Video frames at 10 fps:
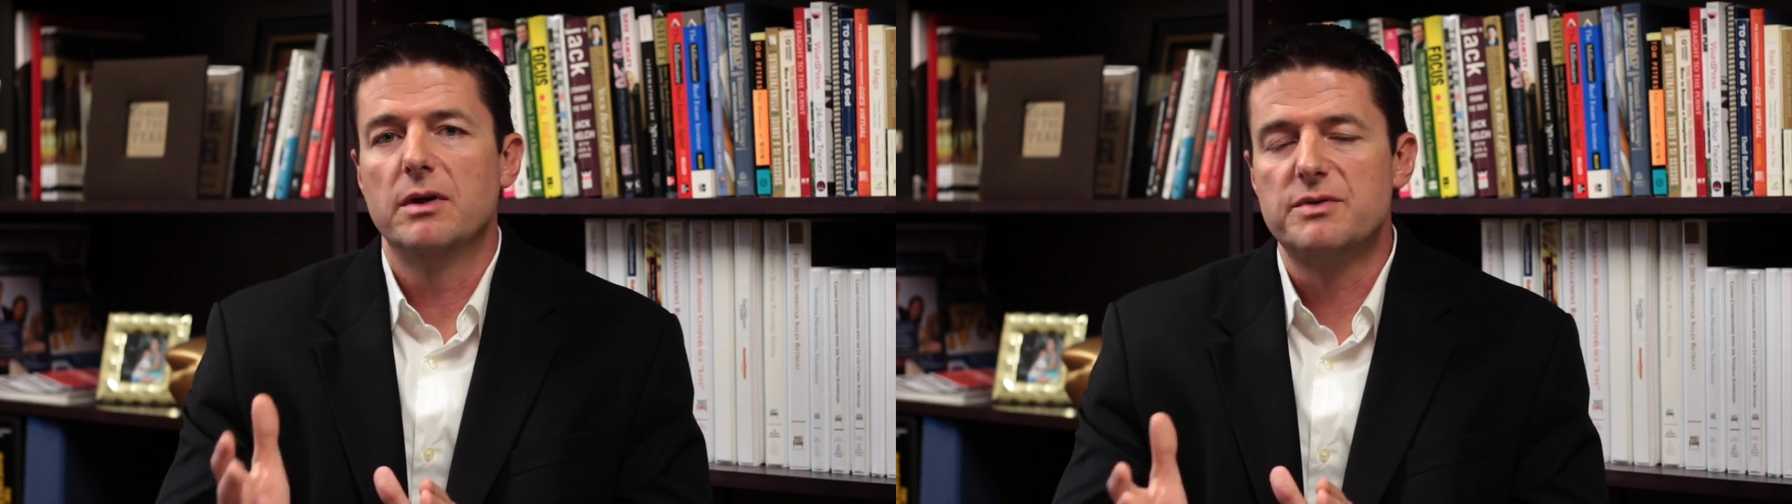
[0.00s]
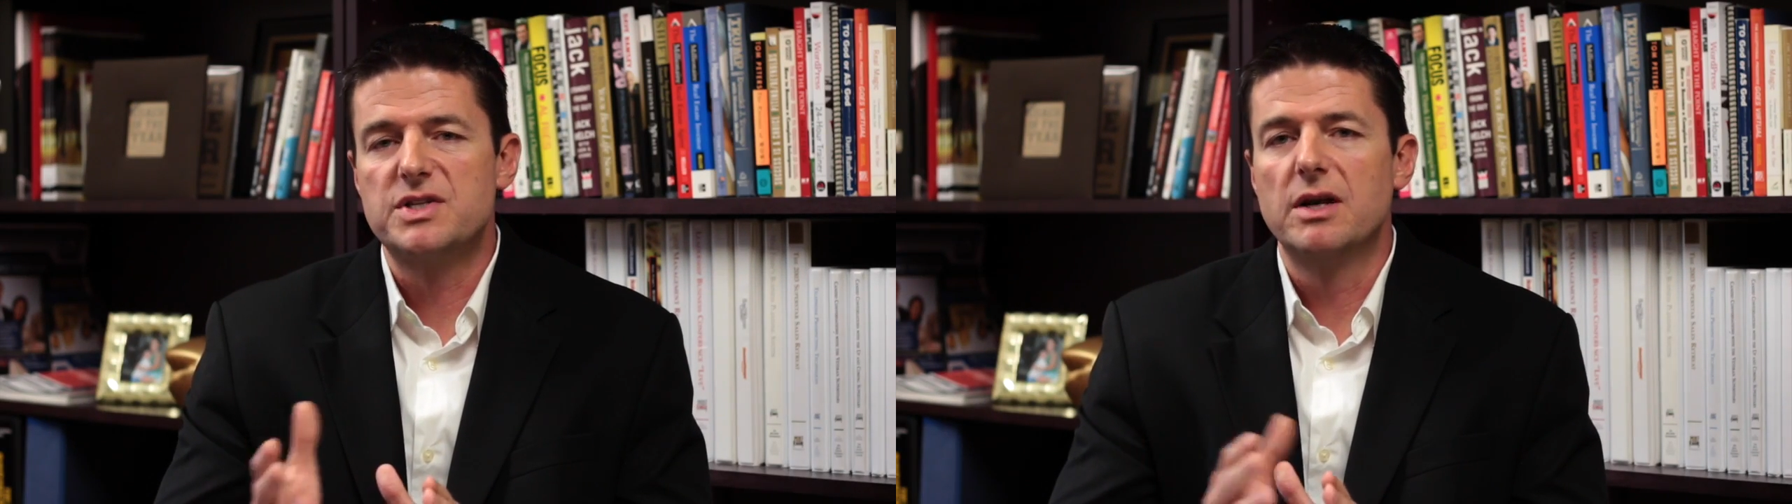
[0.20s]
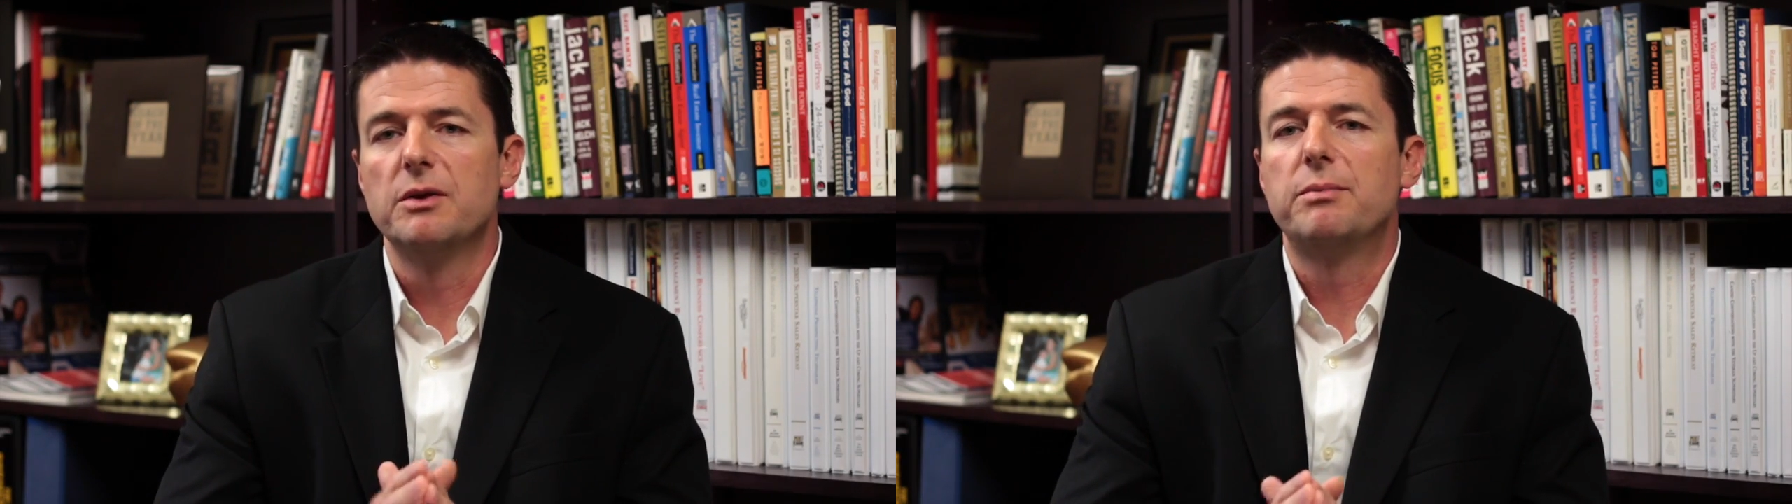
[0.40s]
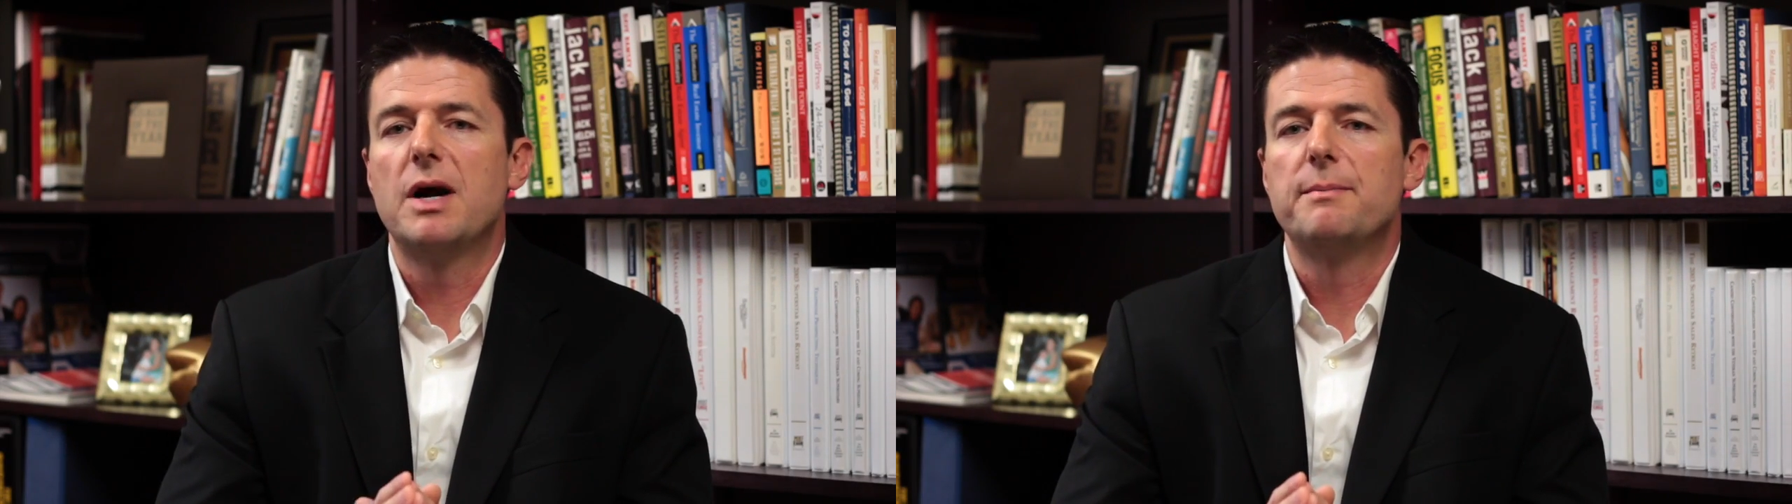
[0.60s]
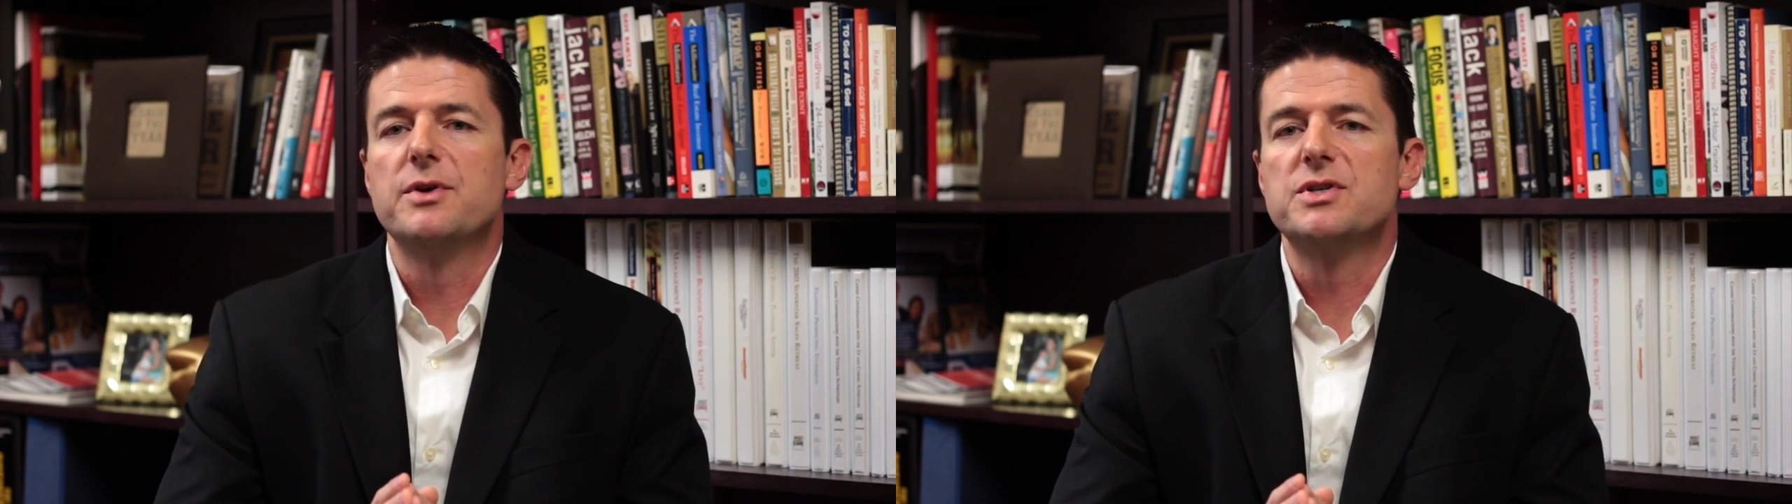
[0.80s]
of selling
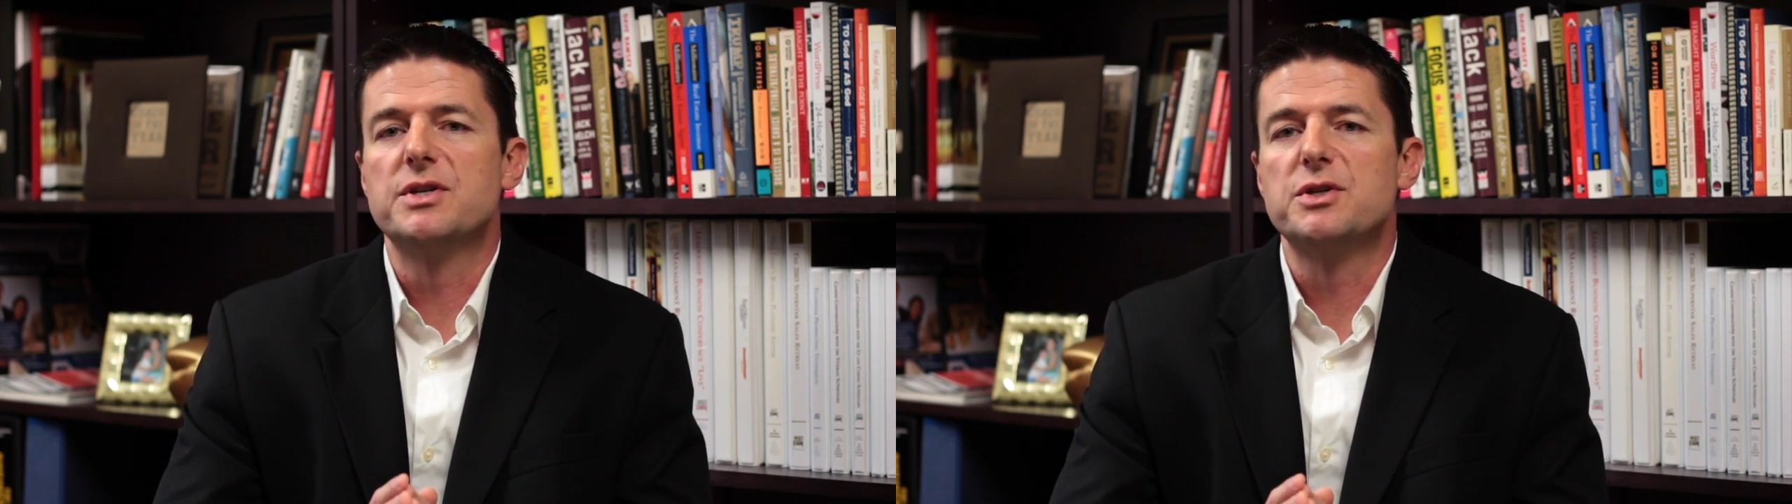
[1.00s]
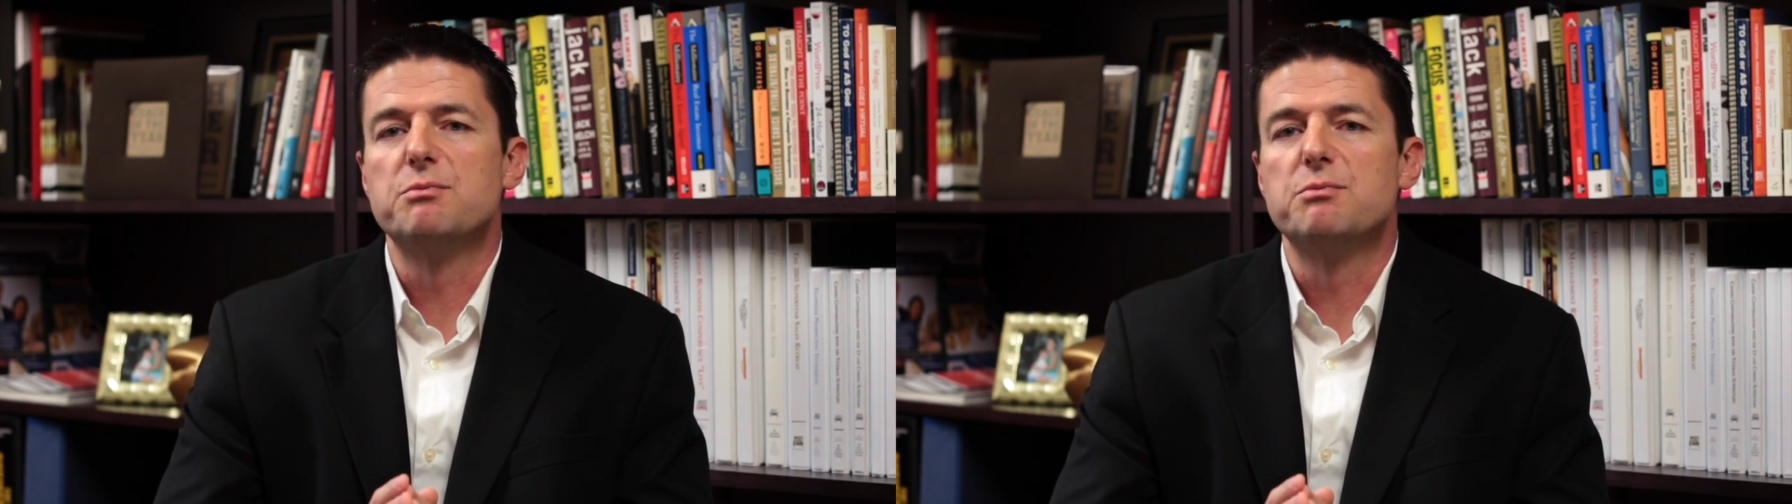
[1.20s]
properties in